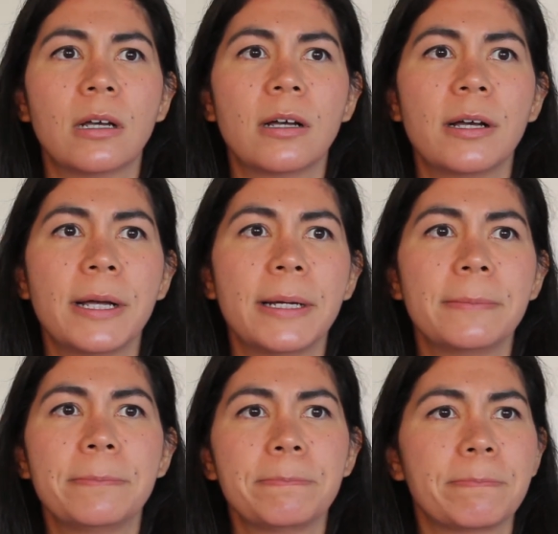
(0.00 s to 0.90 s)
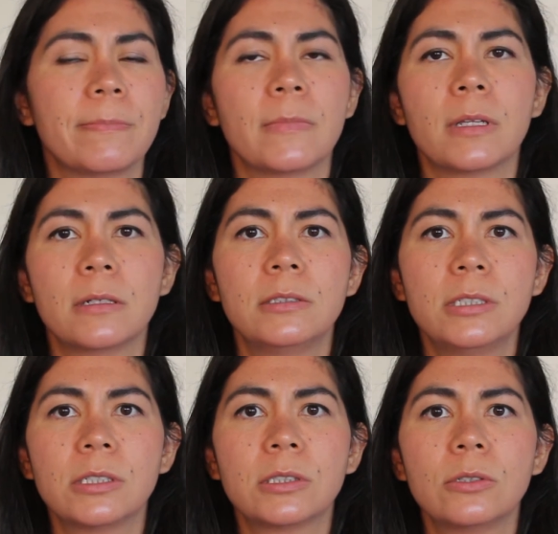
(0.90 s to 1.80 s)
um,
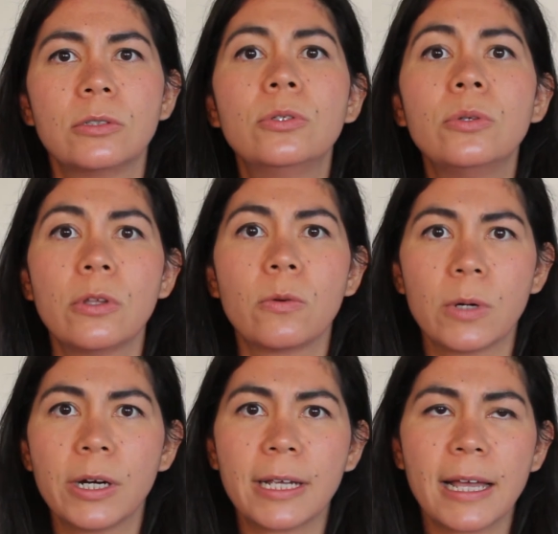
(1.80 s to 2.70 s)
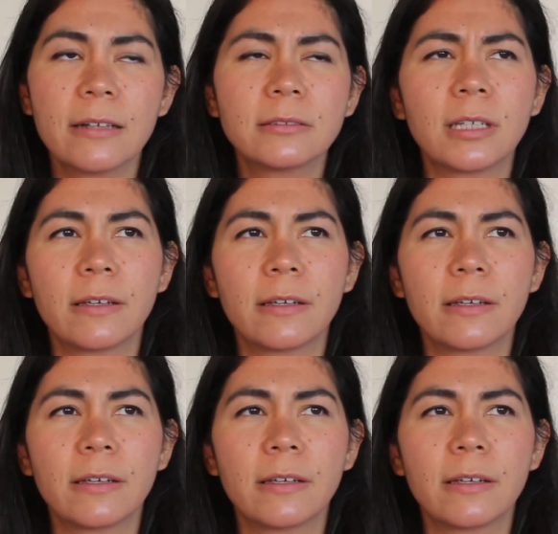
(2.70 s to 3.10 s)
just do the workouts.